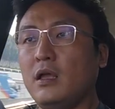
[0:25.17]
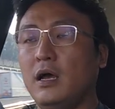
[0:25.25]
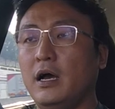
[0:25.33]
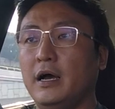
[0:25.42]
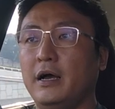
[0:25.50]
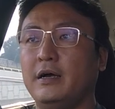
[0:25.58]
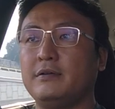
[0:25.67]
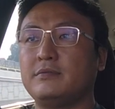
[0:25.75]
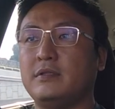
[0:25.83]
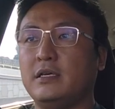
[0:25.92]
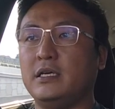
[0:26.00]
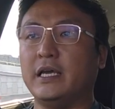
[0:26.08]
uh,
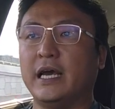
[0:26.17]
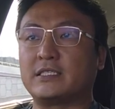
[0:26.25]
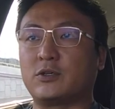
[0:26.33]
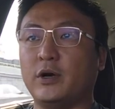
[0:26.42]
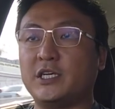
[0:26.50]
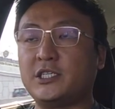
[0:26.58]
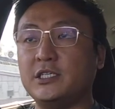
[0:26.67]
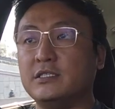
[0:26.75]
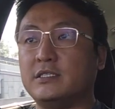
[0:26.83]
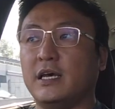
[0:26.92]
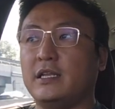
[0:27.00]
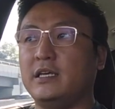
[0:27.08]
he has questions
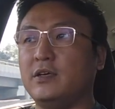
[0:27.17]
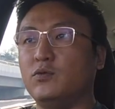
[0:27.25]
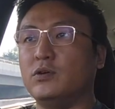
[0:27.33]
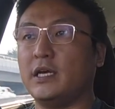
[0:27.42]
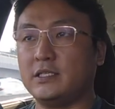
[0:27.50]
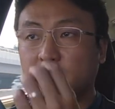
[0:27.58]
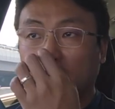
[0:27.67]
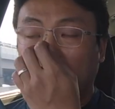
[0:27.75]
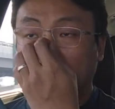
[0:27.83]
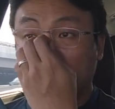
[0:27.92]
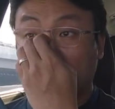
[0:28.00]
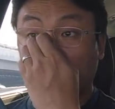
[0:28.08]
that he would like to
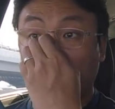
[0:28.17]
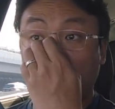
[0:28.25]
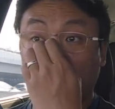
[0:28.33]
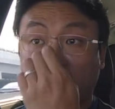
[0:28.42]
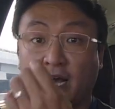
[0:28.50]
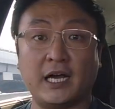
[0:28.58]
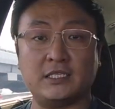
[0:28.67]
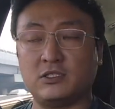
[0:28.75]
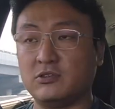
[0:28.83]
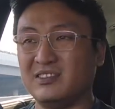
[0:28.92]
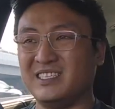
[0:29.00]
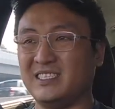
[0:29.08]
ask with regards
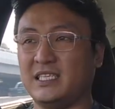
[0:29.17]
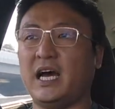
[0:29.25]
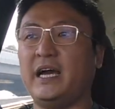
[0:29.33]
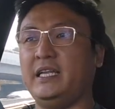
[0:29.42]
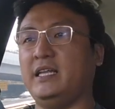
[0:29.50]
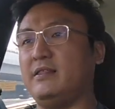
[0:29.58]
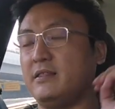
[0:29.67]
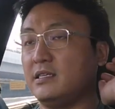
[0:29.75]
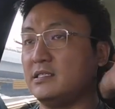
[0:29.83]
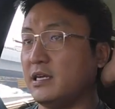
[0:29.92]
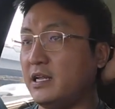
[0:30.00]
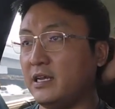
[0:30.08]
to design and
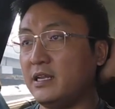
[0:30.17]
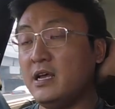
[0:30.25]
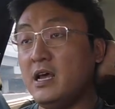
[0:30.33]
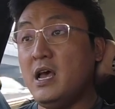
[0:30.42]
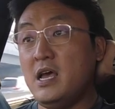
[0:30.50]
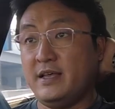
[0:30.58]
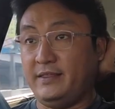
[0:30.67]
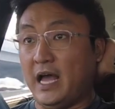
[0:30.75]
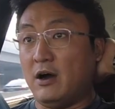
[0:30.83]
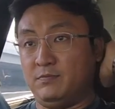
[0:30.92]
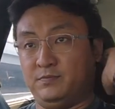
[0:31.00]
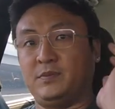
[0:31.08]
things like that.
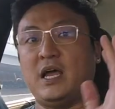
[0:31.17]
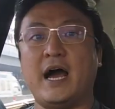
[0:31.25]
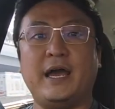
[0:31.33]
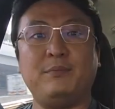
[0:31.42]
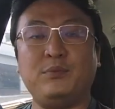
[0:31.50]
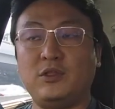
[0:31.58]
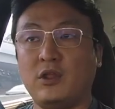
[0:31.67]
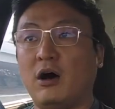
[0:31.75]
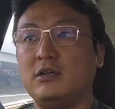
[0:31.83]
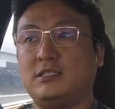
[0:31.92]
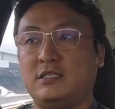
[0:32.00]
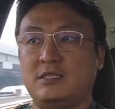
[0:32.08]
Now, I am not